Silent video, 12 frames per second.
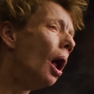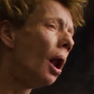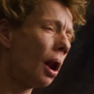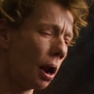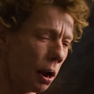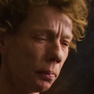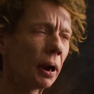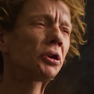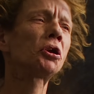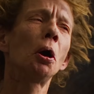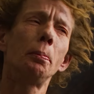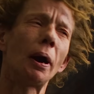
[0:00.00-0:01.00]
Uh, I'm
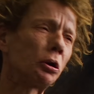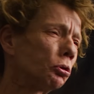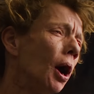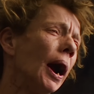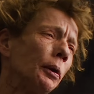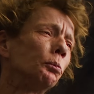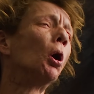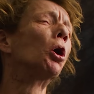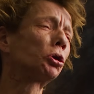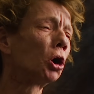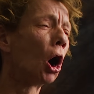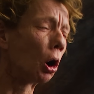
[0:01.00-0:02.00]
not talking about crack.
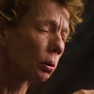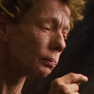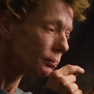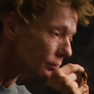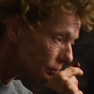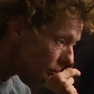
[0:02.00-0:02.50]
real call.